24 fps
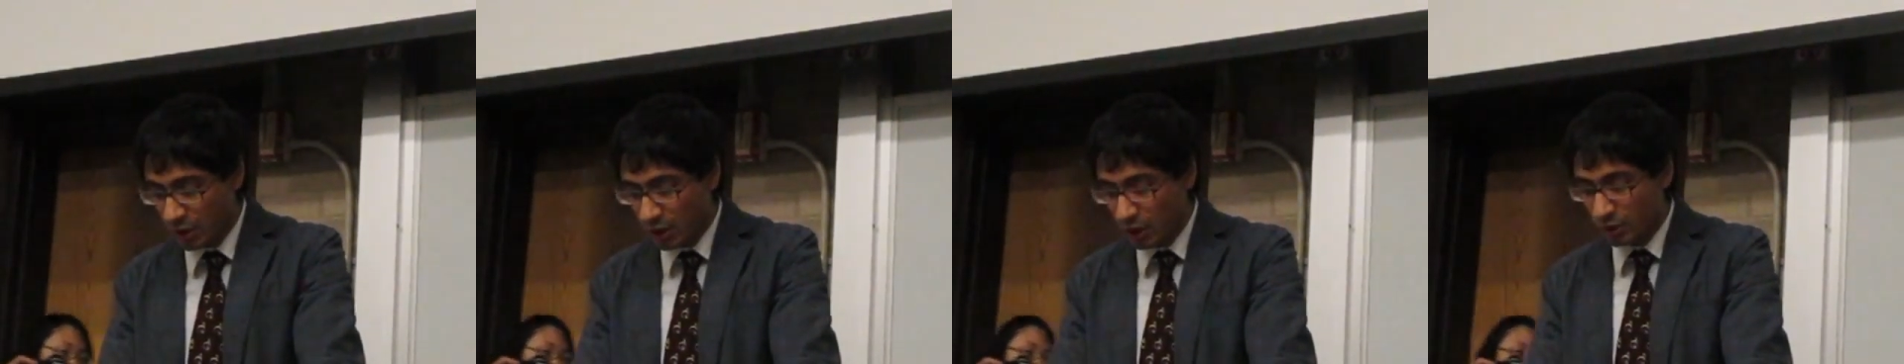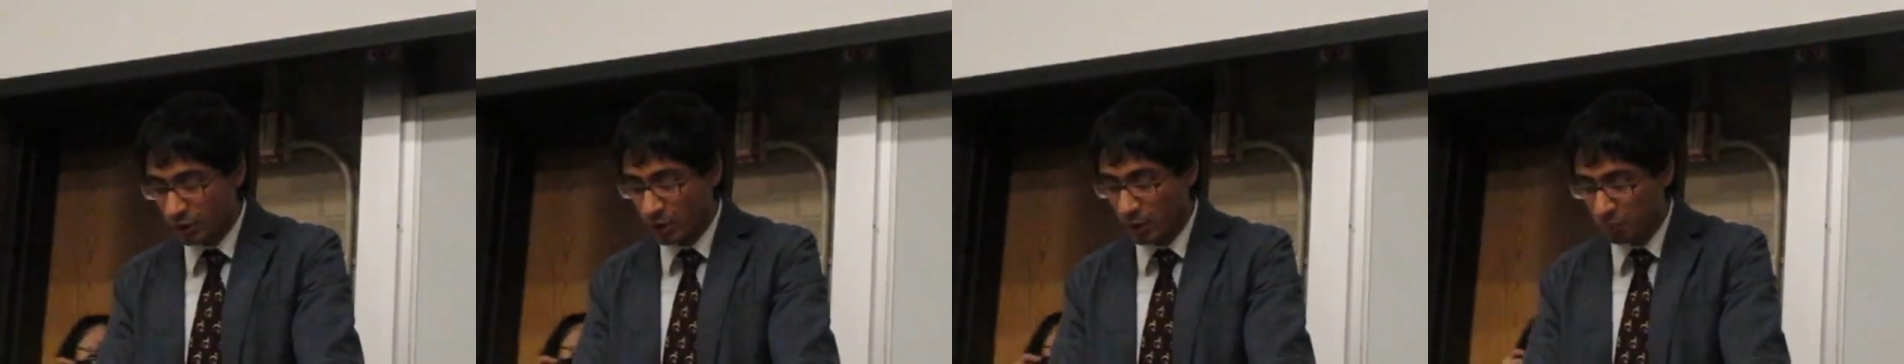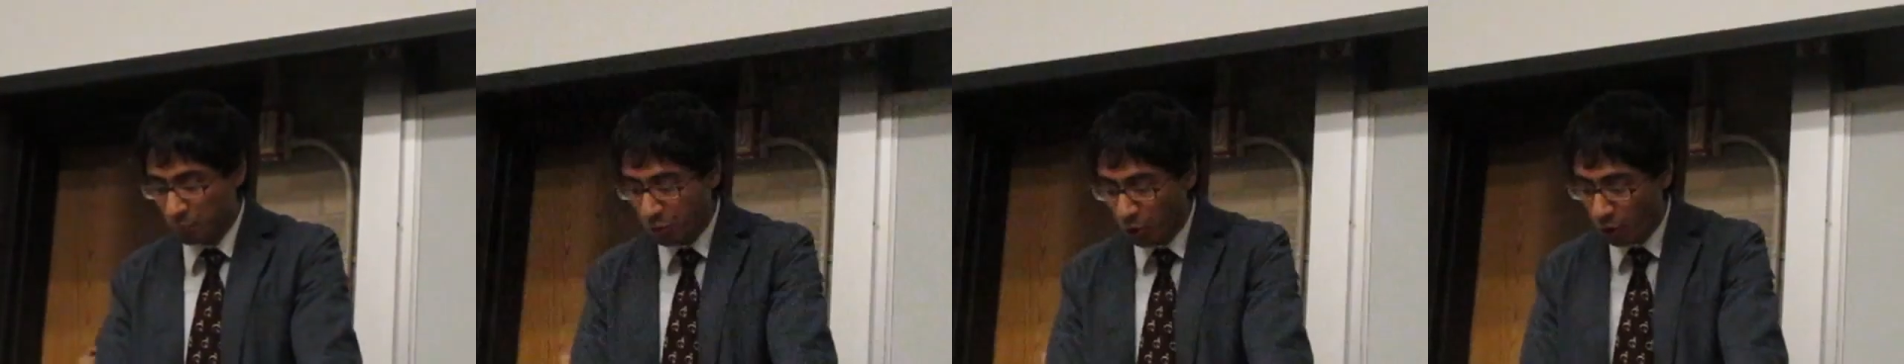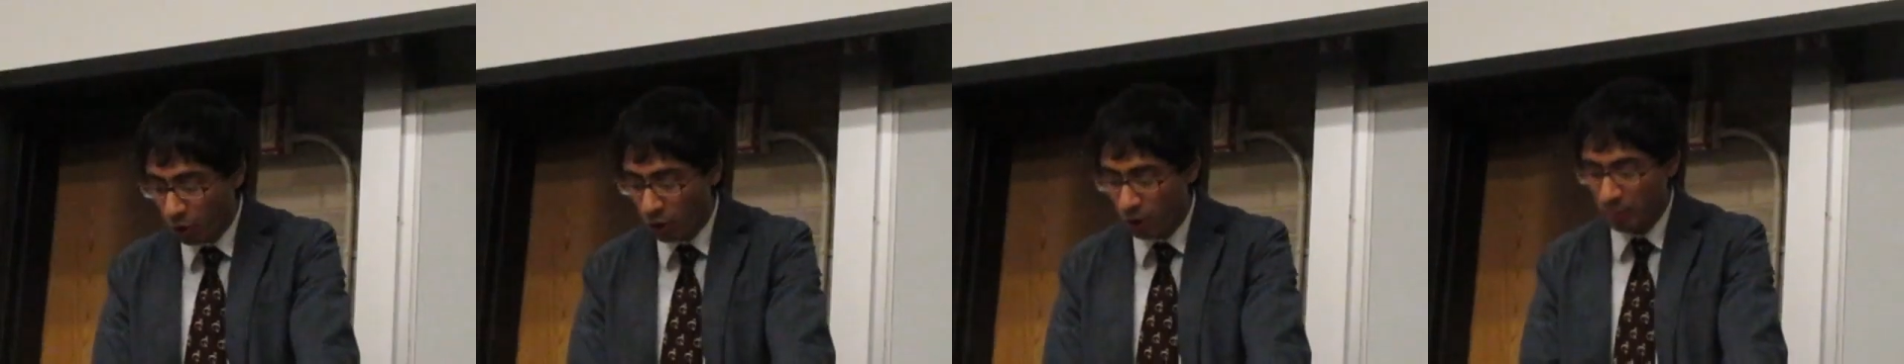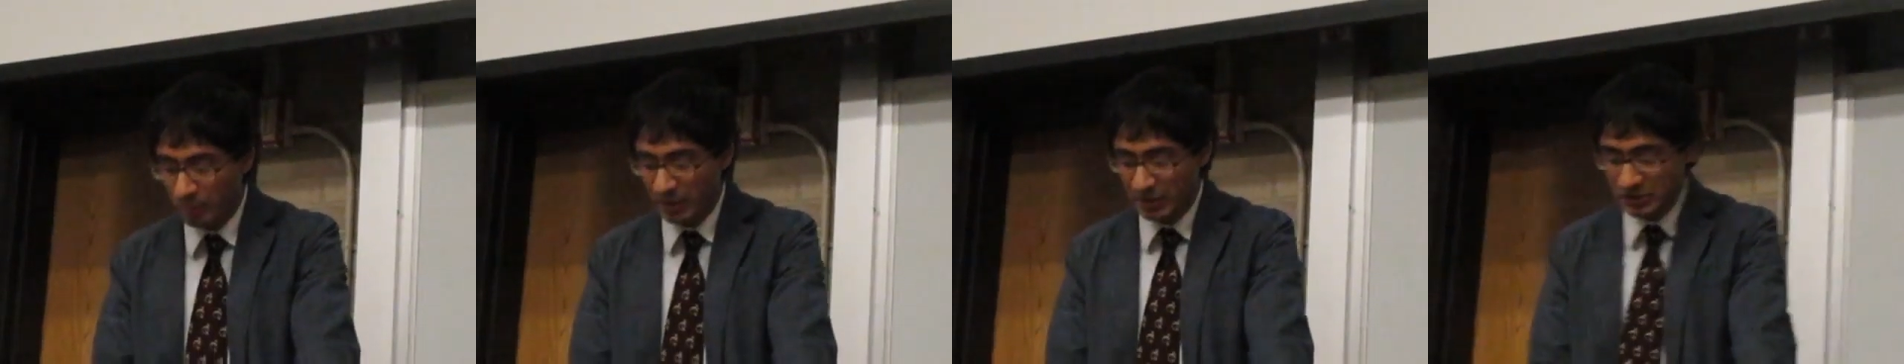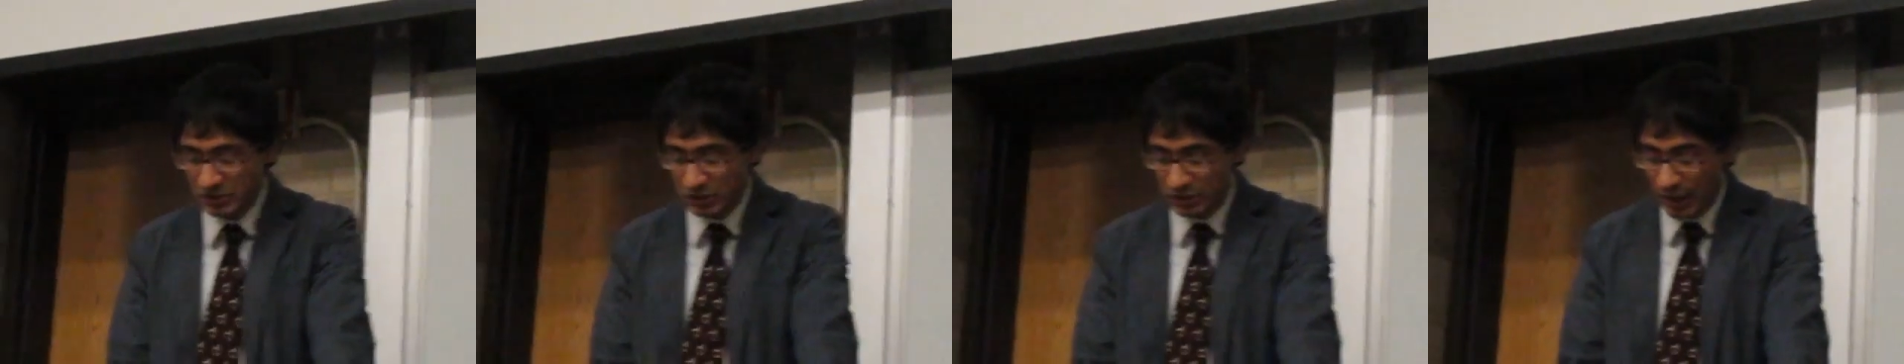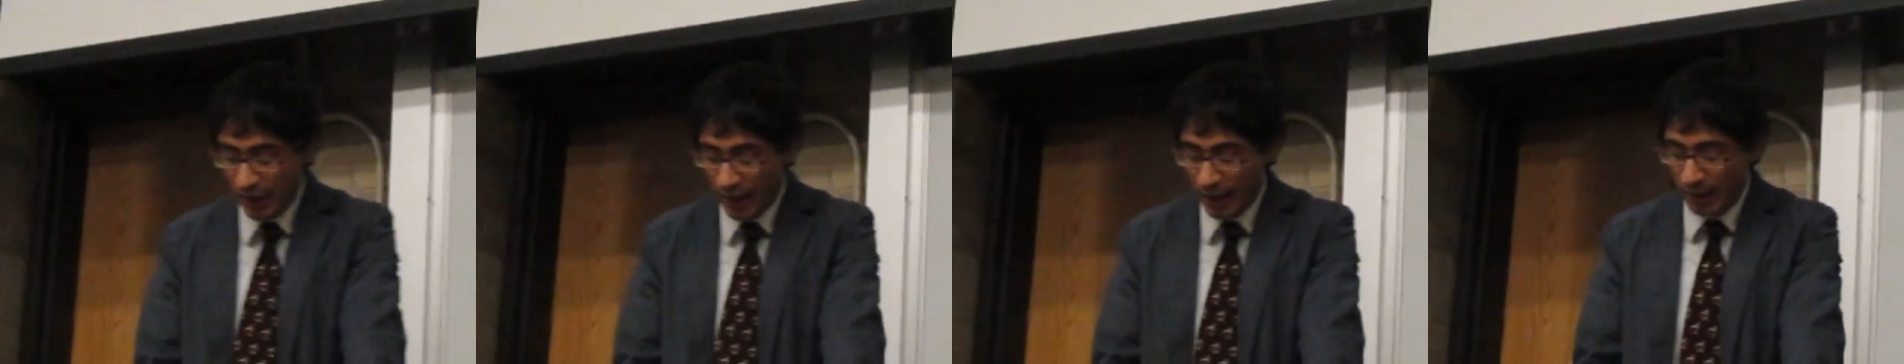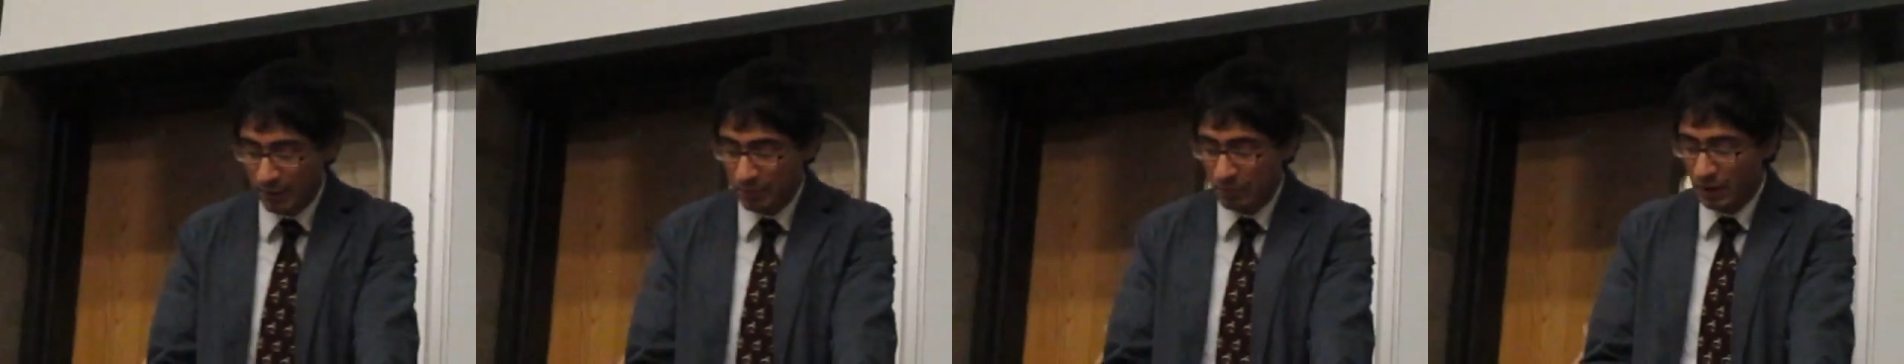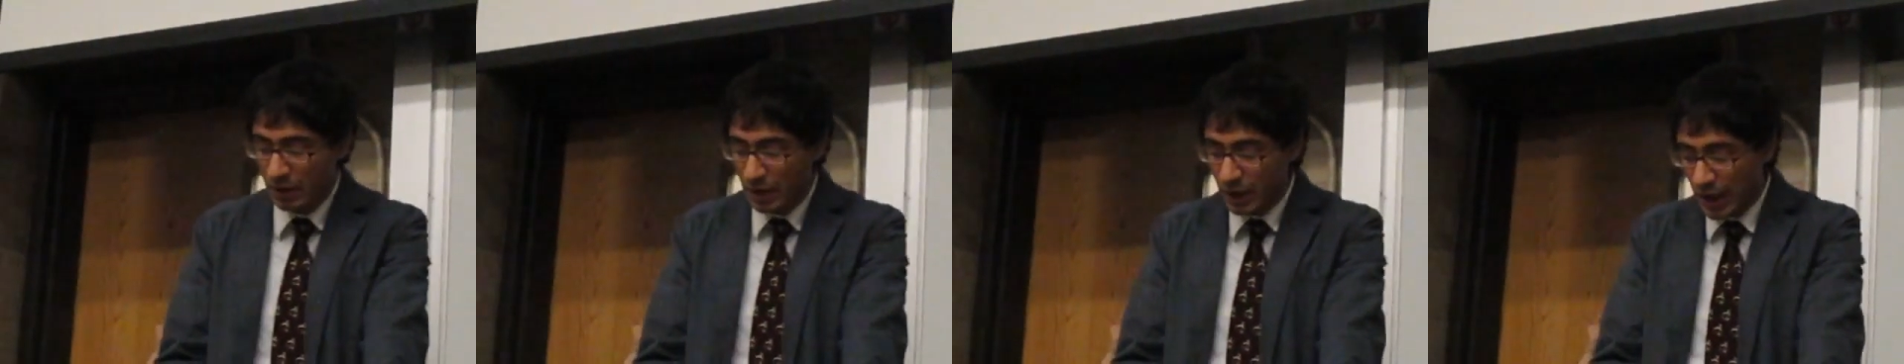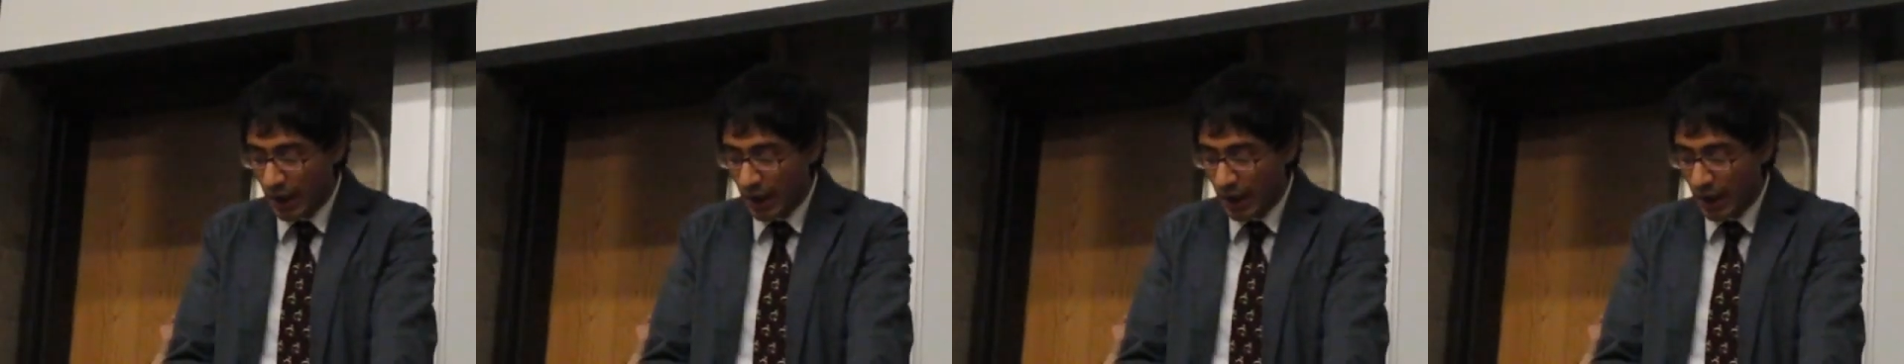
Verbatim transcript: the poor man's lamb